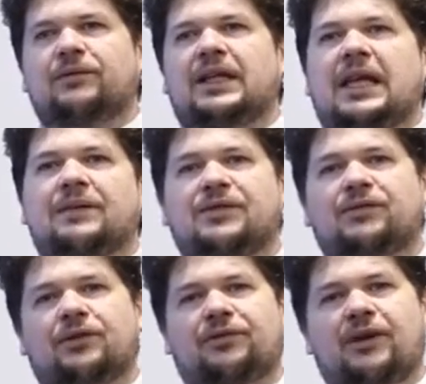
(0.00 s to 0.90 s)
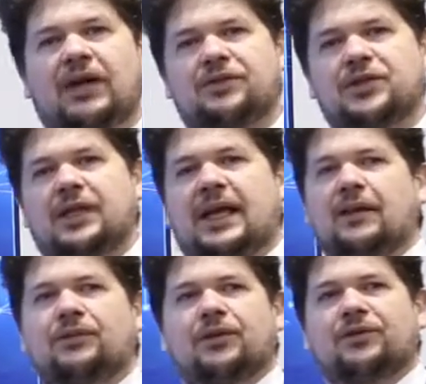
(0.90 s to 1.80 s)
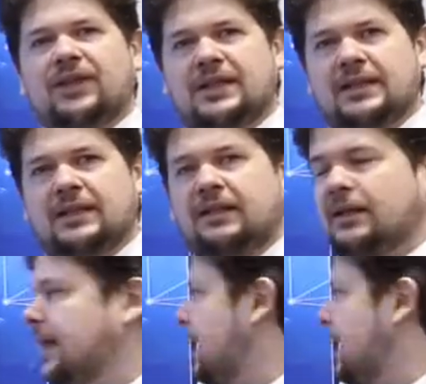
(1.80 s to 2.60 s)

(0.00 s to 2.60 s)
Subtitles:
the VNFs for 5G and for fixed net,